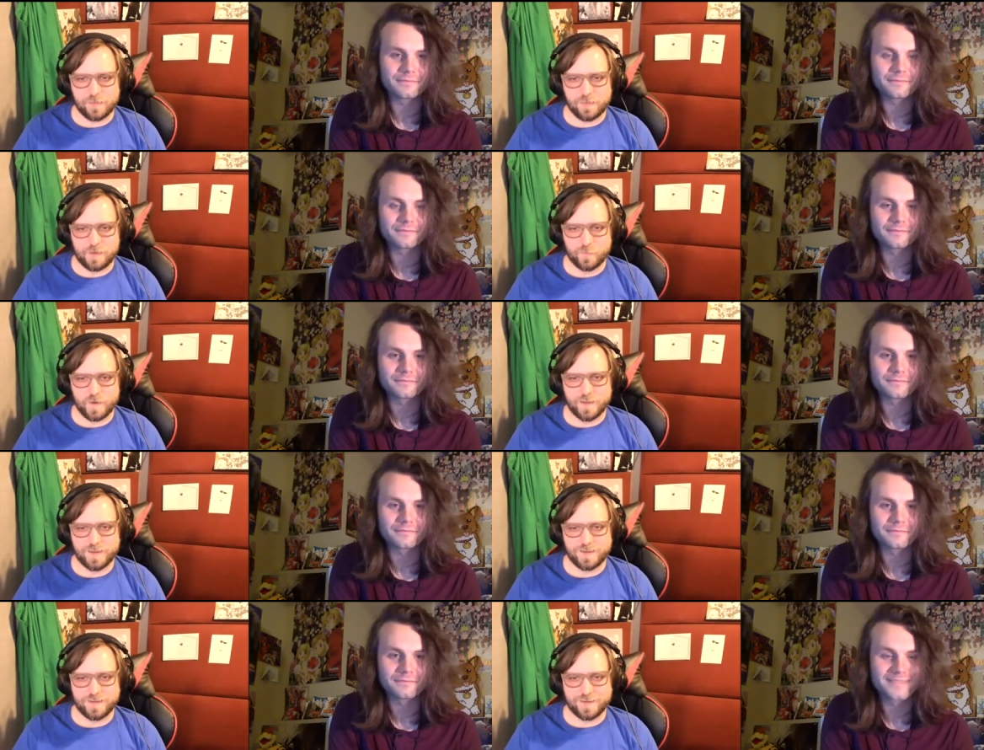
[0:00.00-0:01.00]
Speaker 1: that
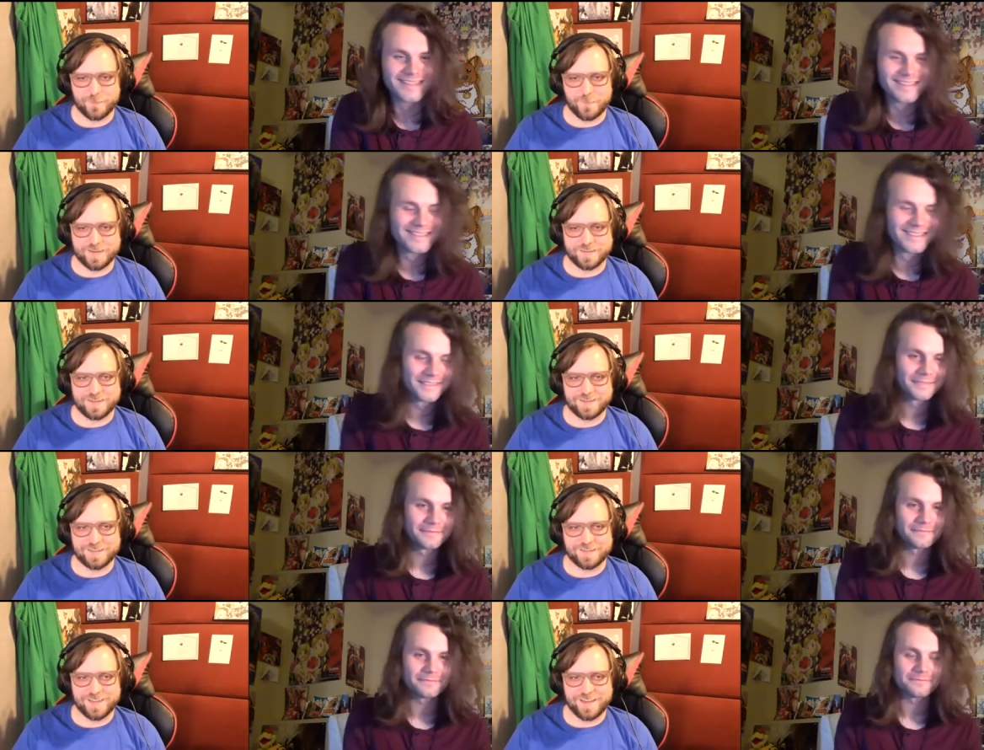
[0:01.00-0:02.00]
way in my day to
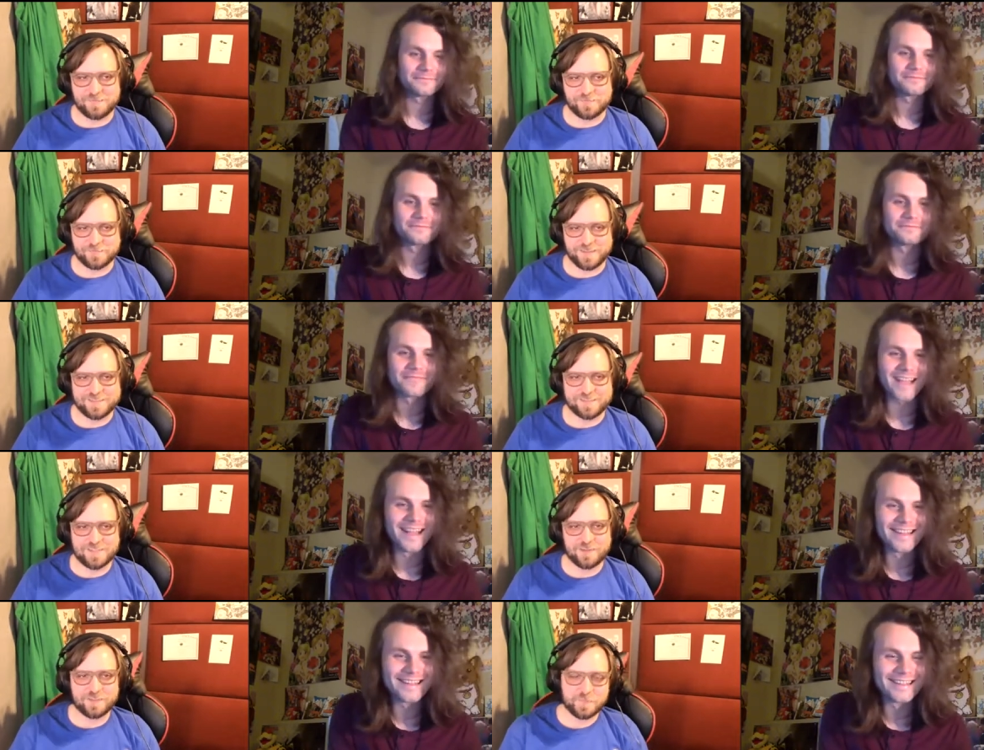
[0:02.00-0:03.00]
day life
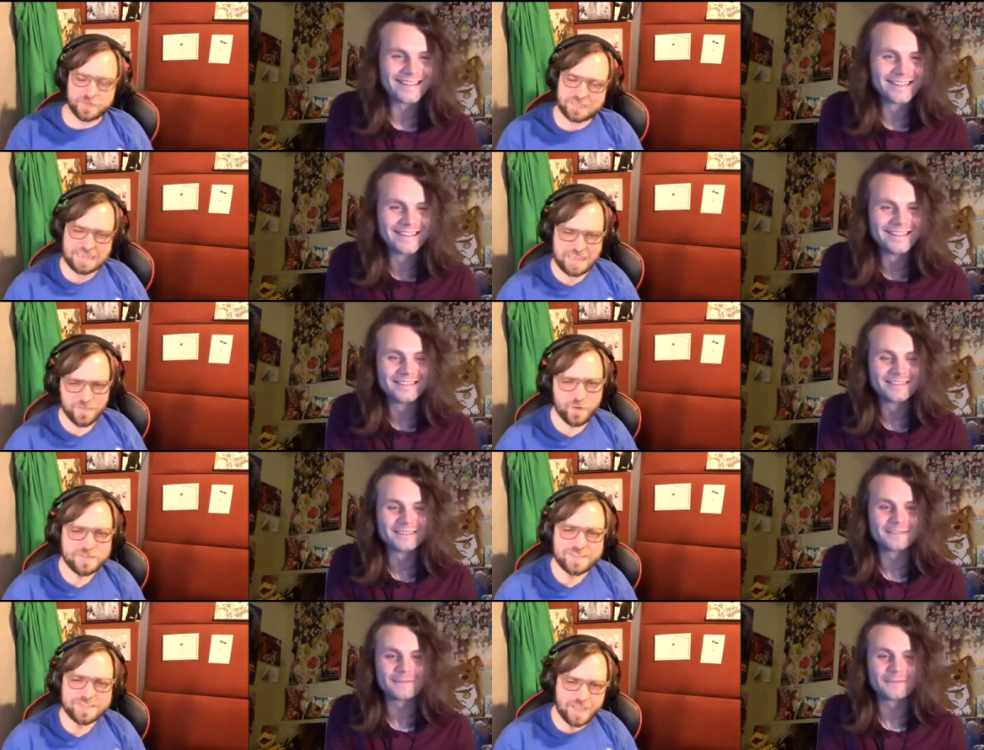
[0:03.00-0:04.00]
necessarily, but there
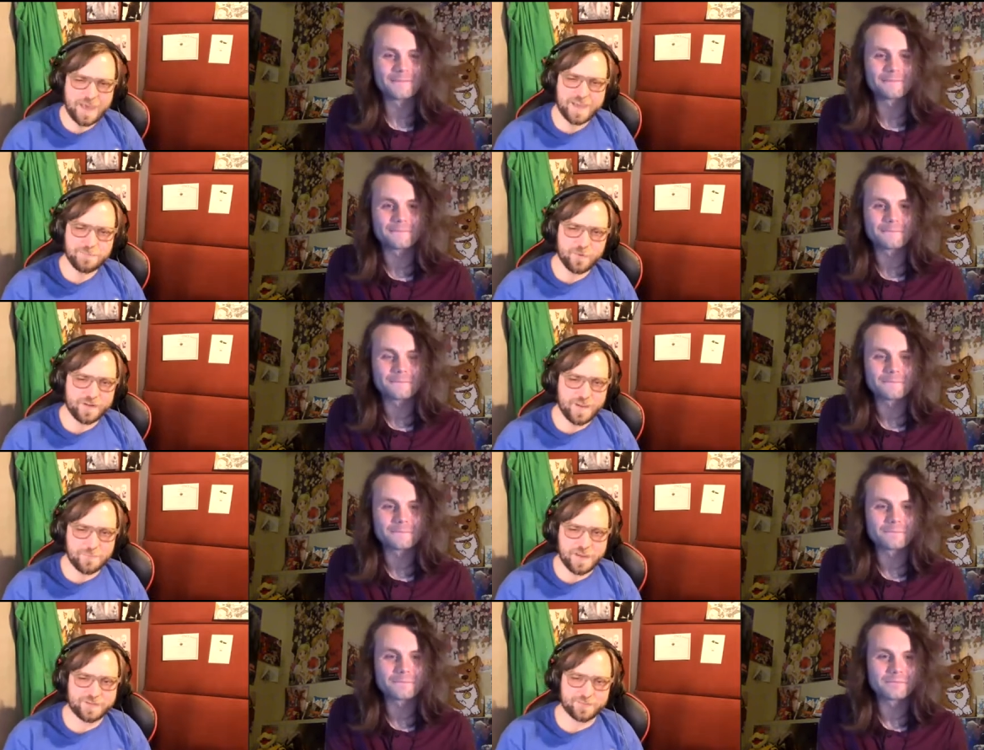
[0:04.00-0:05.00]
was a time when I
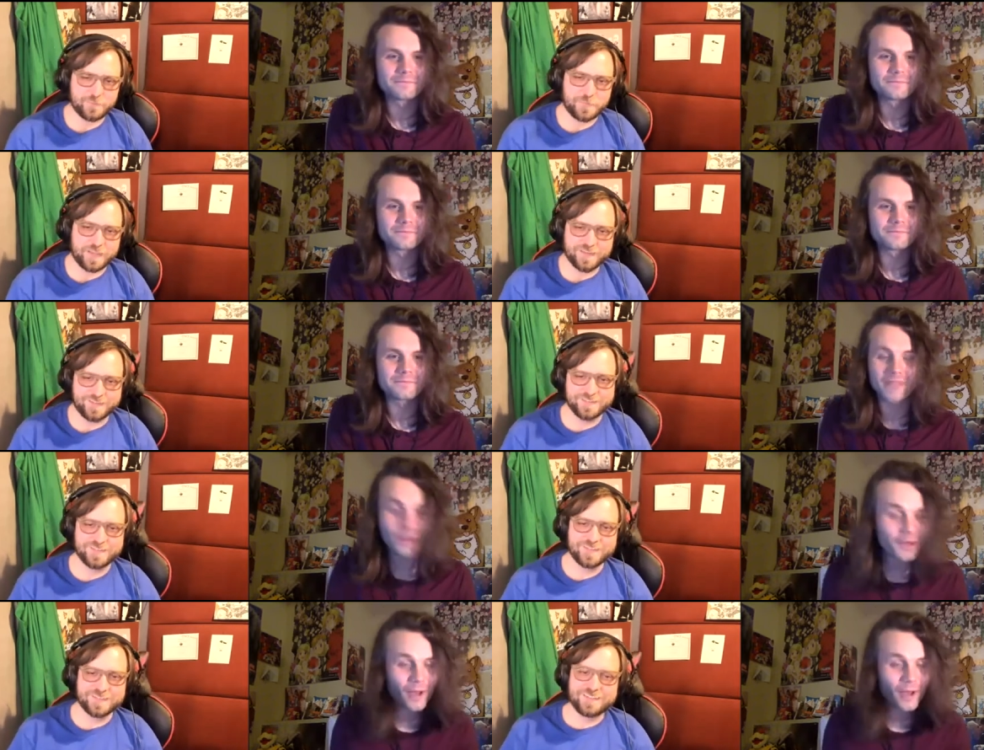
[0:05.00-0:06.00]
might have been.
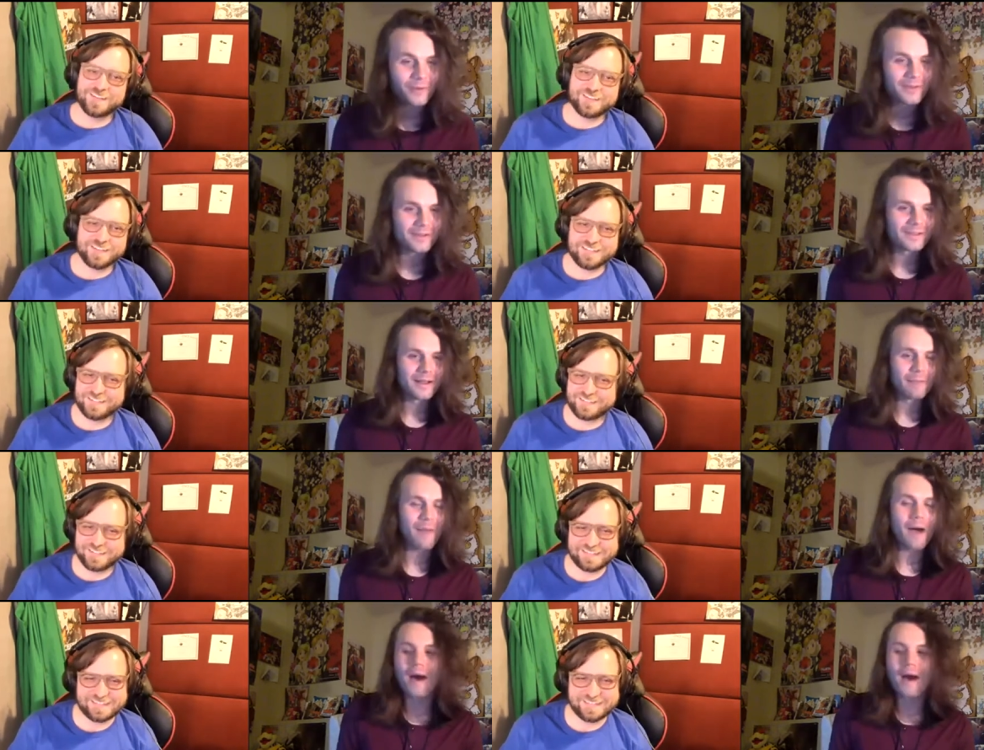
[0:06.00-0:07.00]
Speaker 2: There you go.
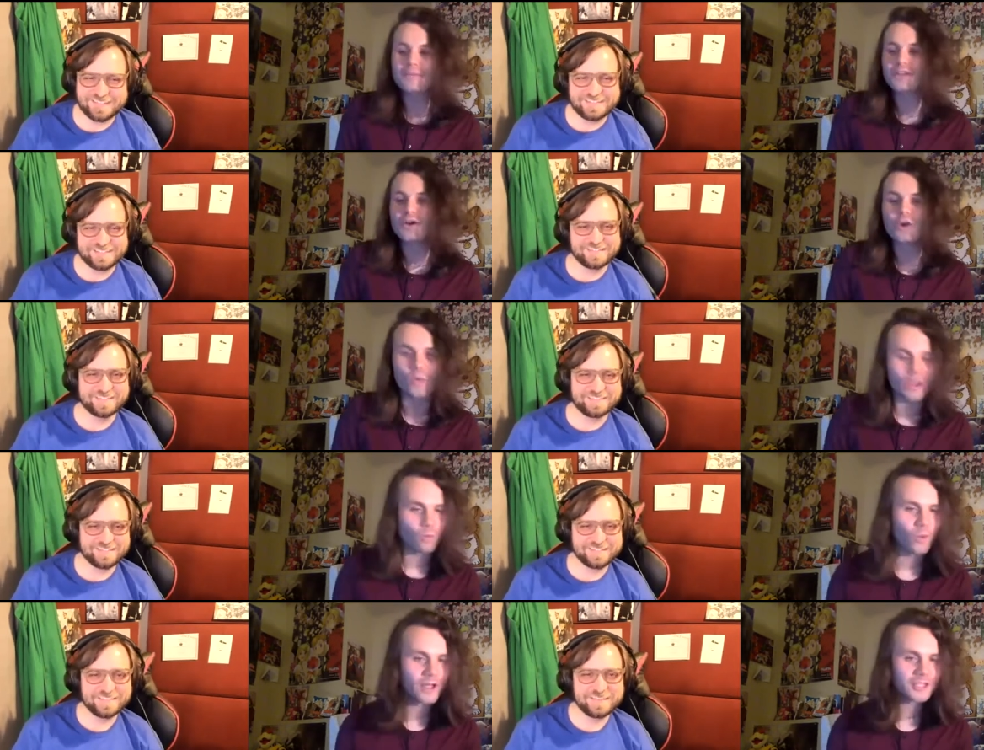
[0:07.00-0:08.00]
Mobs who we
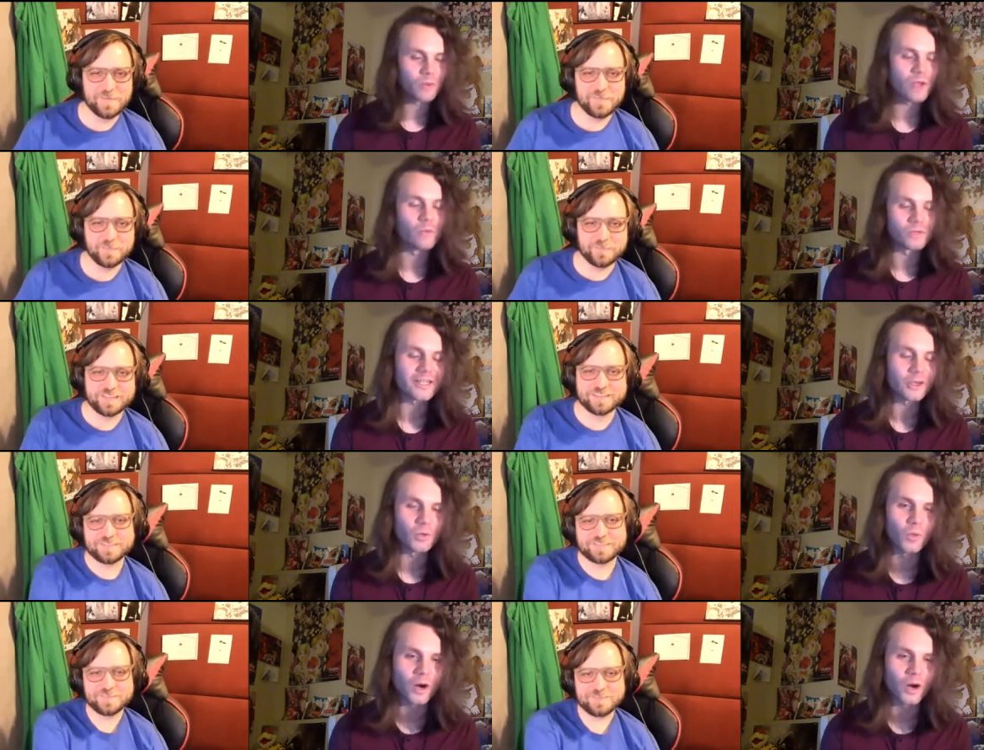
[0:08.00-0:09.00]
wish we still
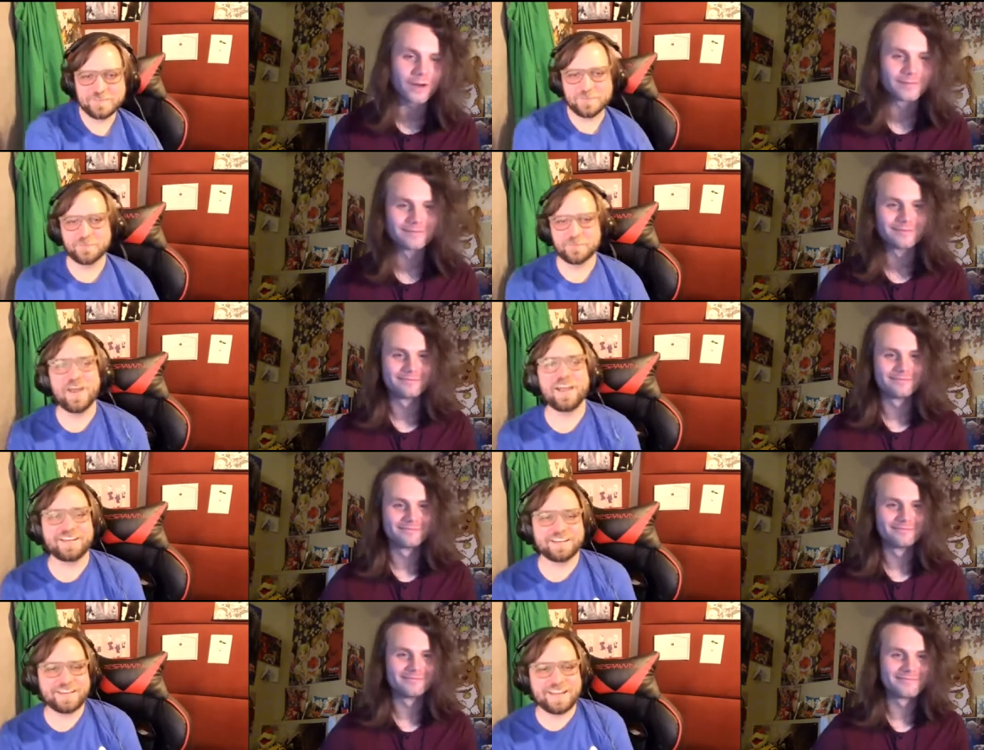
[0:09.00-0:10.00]
were.
Speaker 1: Right.
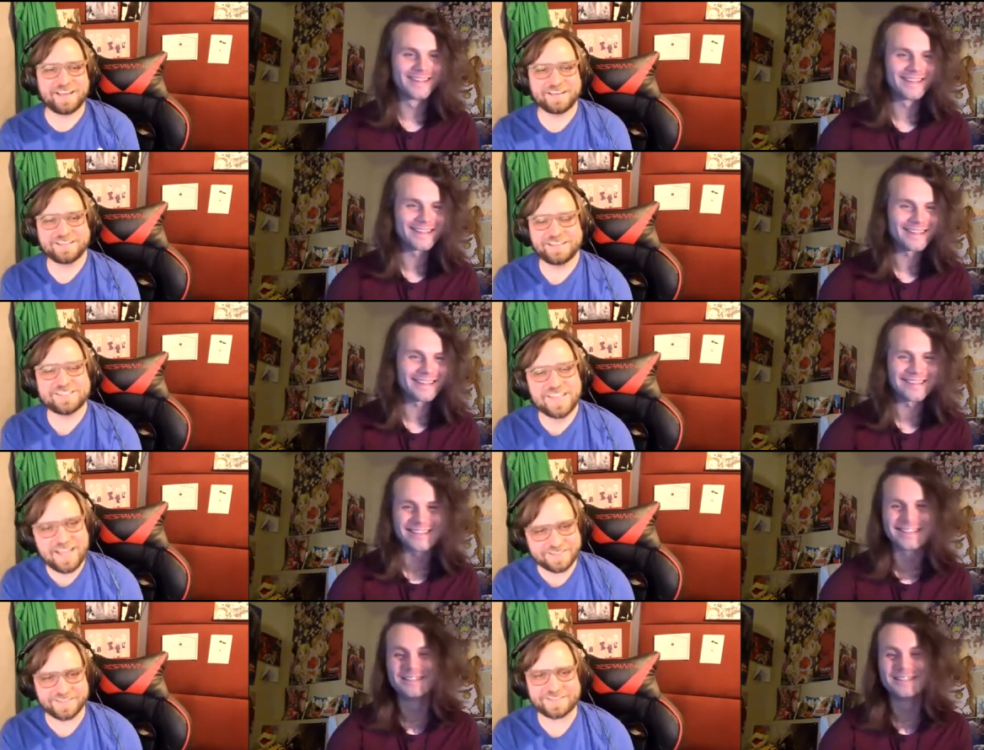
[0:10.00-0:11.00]
Yeah.
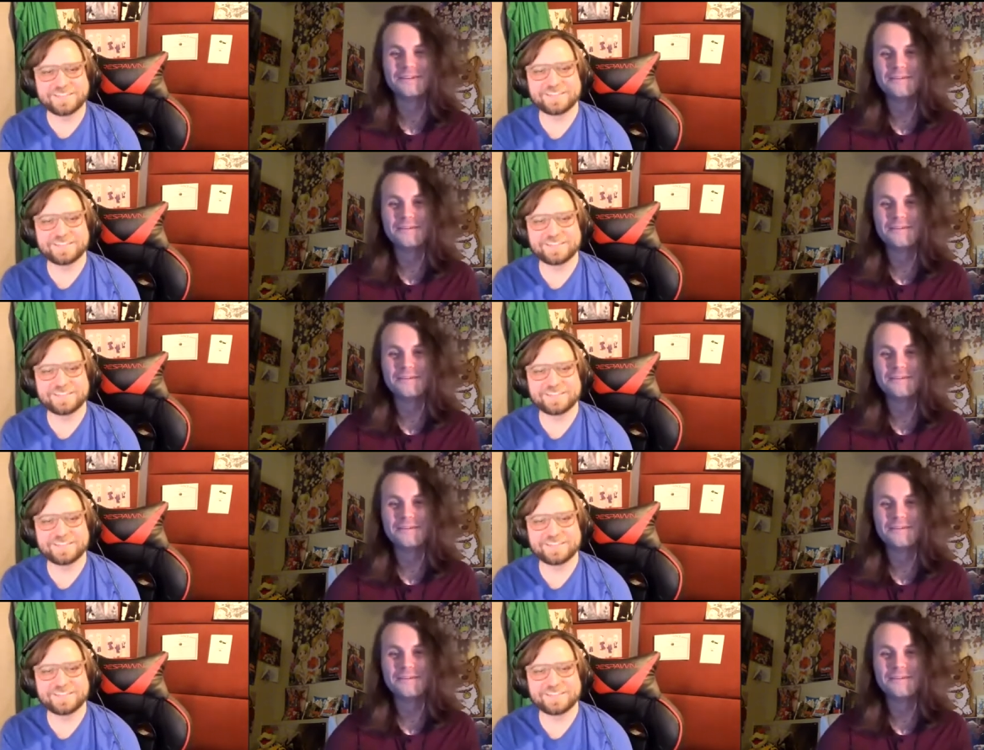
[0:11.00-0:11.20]
Exactly.